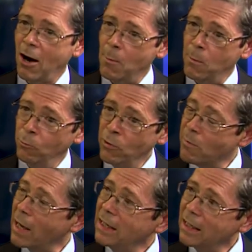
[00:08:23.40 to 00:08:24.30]

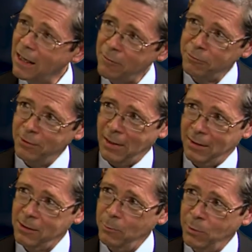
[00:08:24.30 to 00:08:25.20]
Remaining after
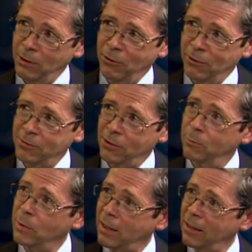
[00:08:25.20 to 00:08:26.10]
that period of time,
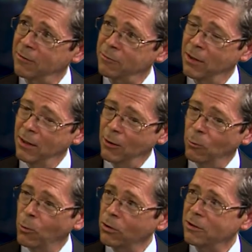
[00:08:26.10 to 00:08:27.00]
we have
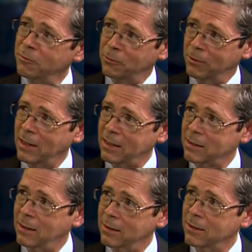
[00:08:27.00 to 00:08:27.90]
wonderful
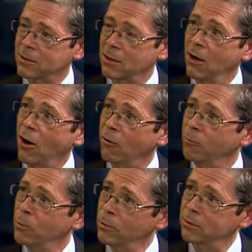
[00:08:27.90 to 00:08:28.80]
assets of
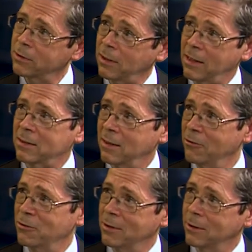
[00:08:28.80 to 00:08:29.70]
world-class
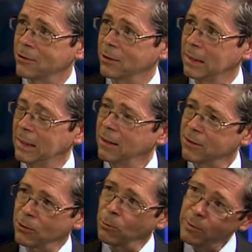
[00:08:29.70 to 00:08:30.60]
heritage. And
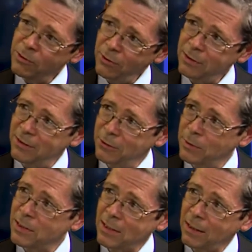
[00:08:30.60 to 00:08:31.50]
so what we're trying to do is
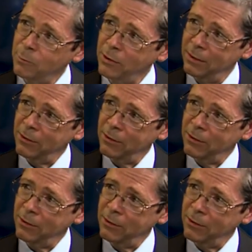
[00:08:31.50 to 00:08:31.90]
celebrate those